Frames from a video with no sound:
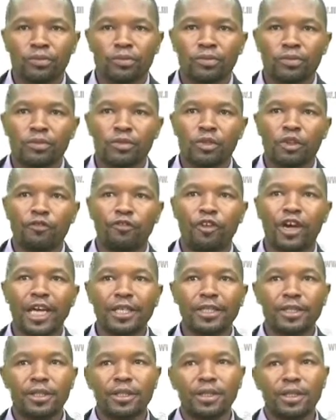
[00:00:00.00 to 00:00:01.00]
The
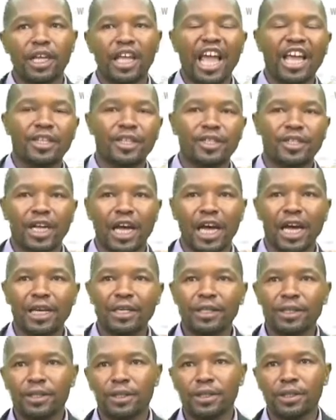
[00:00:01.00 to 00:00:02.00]
first
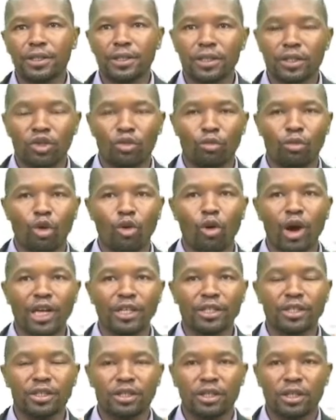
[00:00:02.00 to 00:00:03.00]
exercise, number
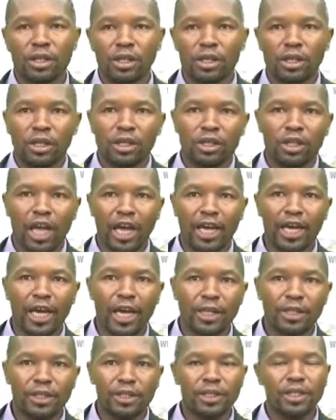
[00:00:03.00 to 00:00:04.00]
one,
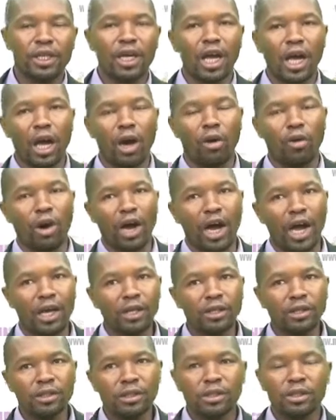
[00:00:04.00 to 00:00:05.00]
targets
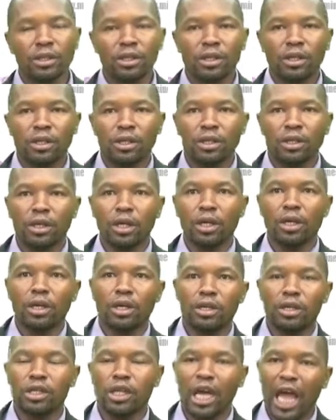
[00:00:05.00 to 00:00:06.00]
our
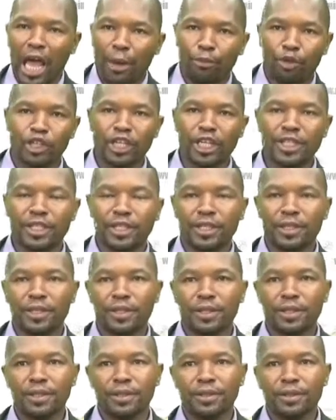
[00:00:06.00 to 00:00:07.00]

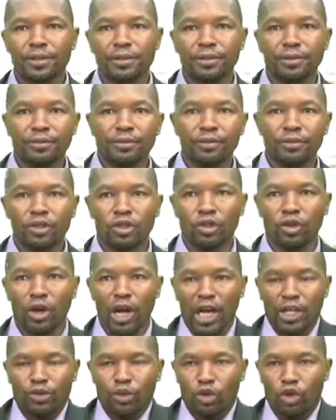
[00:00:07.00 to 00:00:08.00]
hypothesis. So
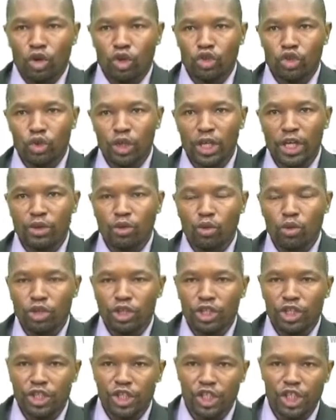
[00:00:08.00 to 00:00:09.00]
as we go through it, we will
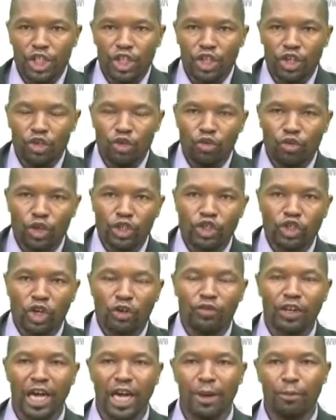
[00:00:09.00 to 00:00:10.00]
see which
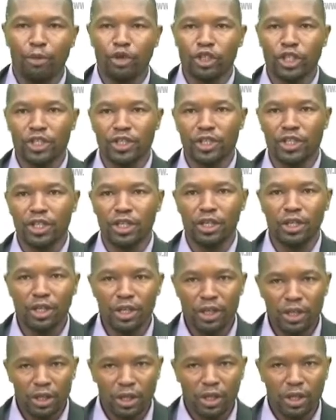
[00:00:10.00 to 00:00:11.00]
of the hypotheses
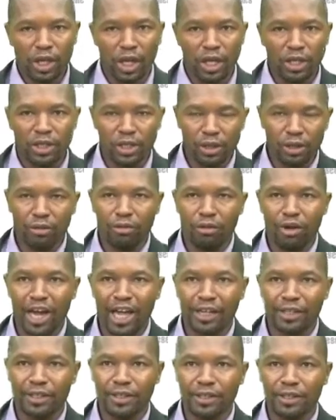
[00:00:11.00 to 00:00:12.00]
is
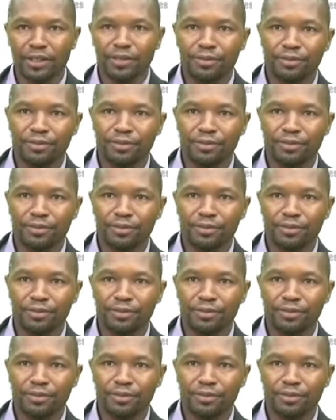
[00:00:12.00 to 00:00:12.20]
correct.